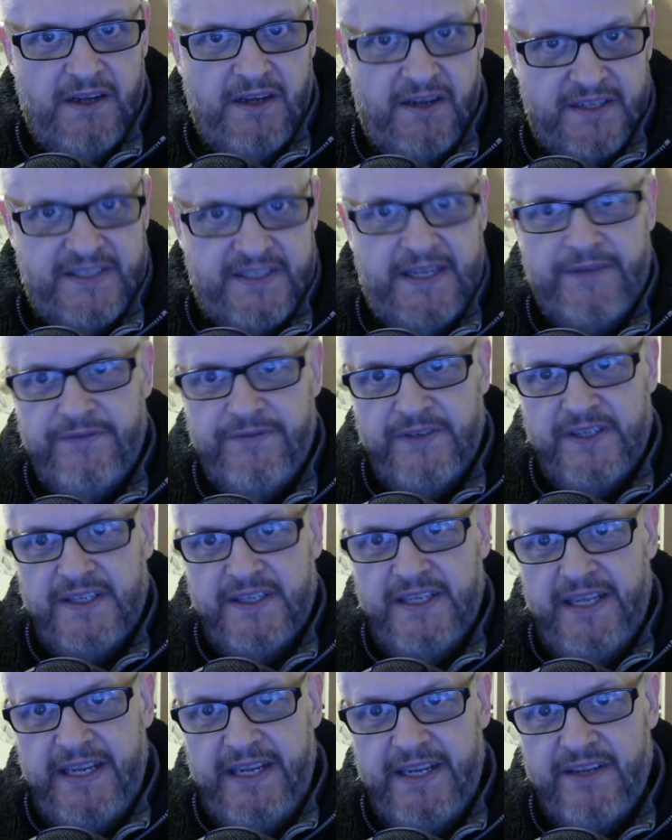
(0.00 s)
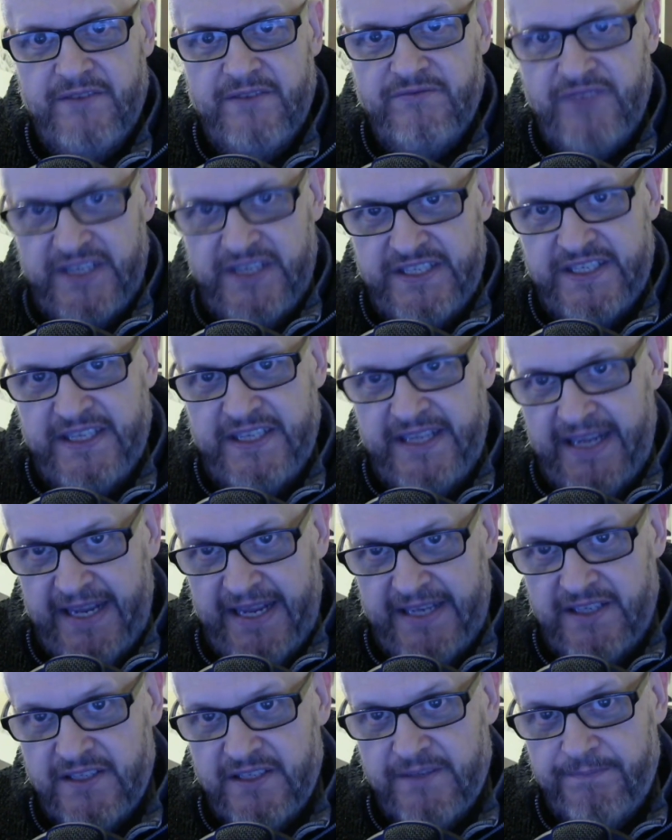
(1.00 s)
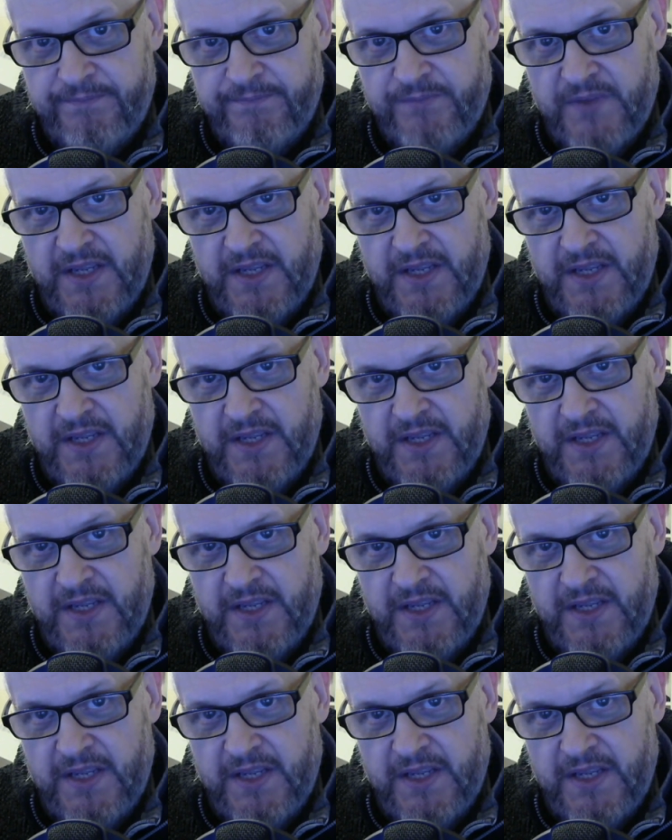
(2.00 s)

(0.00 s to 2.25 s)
are definitely reaching the end.